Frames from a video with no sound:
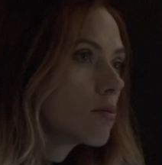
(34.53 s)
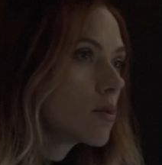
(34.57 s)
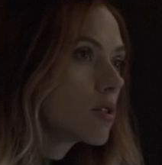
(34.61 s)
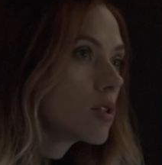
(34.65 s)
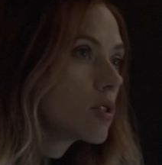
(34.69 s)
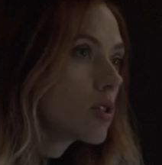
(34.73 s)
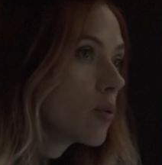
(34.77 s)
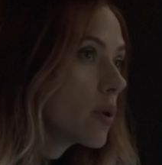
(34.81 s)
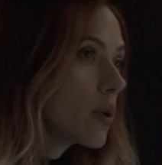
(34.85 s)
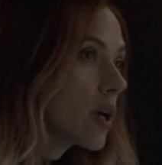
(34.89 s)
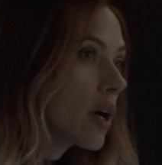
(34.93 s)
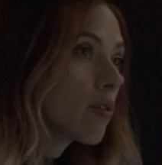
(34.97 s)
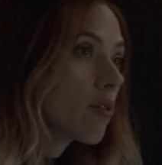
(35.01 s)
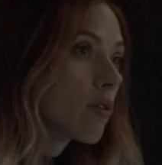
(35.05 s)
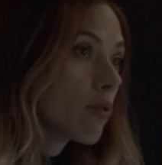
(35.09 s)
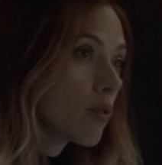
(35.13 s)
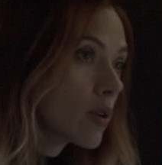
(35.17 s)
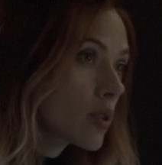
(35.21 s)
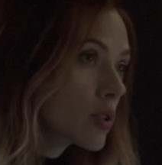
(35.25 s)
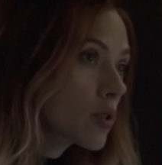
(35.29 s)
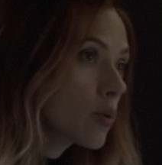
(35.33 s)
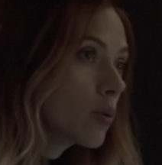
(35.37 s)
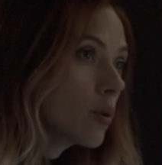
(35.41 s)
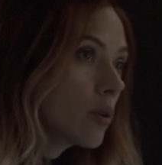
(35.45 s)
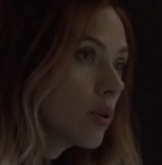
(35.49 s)
Do we have a
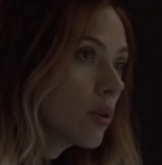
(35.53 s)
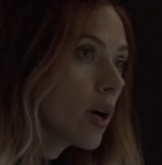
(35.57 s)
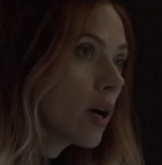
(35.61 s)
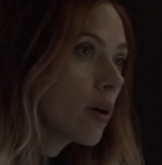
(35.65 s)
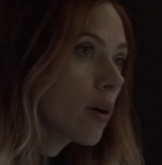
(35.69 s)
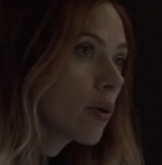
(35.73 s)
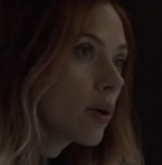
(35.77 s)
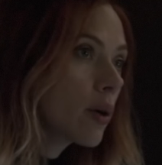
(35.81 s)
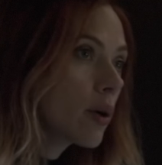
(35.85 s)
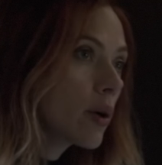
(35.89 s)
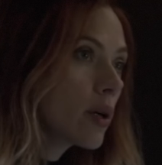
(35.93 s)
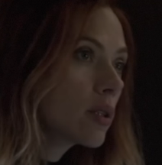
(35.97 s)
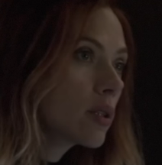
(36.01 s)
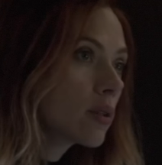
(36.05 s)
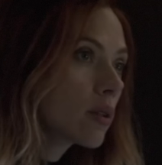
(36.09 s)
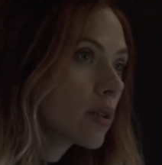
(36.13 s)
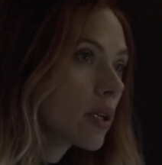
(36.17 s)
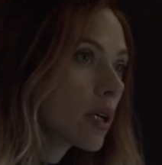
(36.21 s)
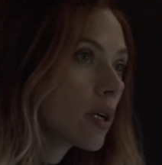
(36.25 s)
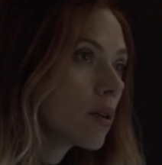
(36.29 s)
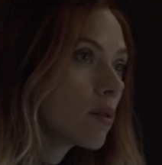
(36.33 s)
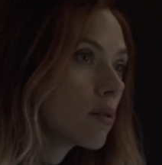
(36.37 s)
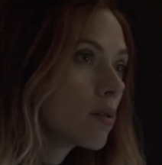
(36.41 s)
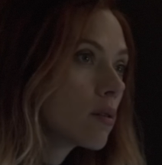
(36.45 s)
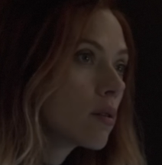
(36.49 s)
visual? How are we handling
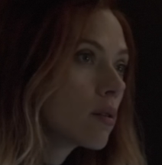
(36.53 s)
it?